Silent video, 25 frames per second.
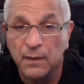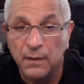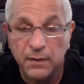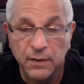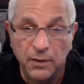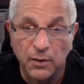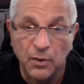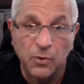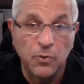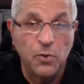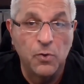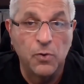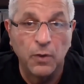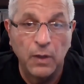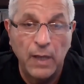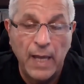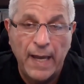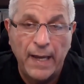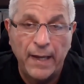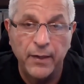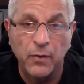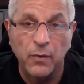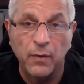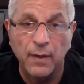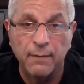you know Google
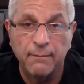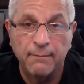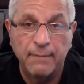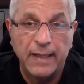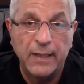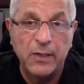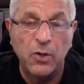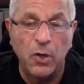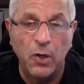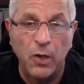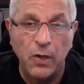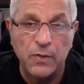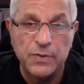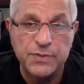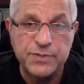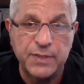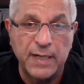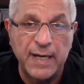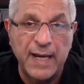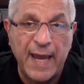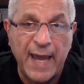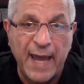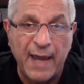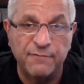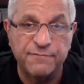how do I make calls
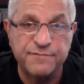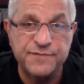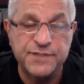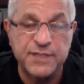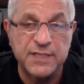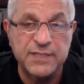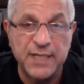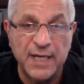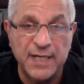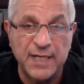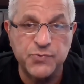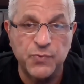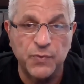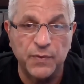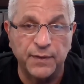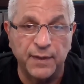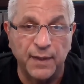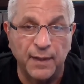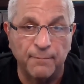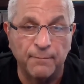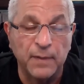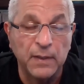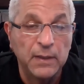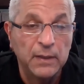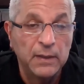and have success with
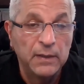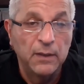them